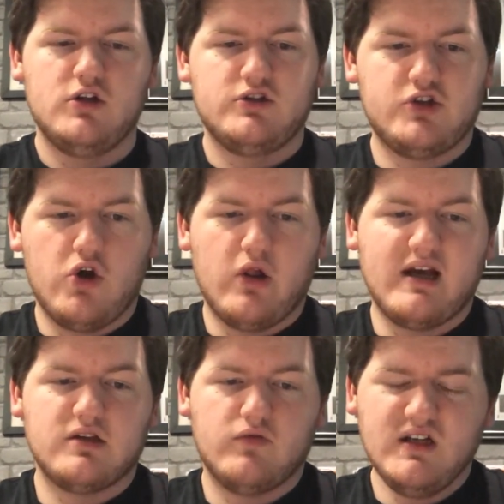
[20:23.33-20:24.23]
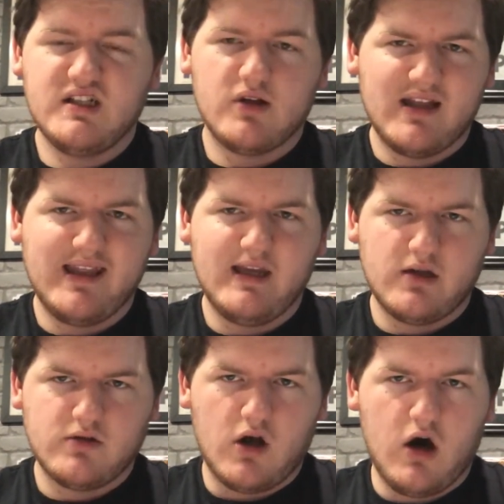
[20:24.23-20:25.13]
So, like, the reason I think
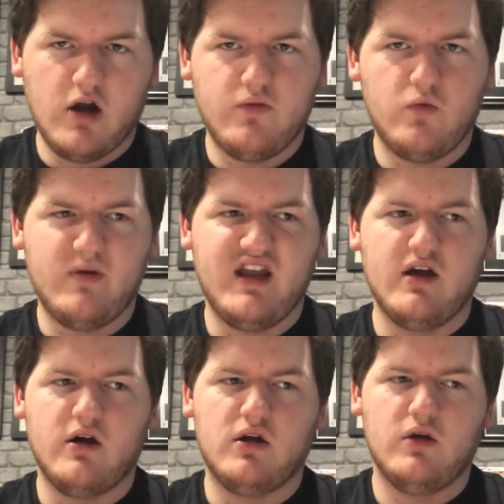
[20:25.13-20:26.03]
Harden will be here,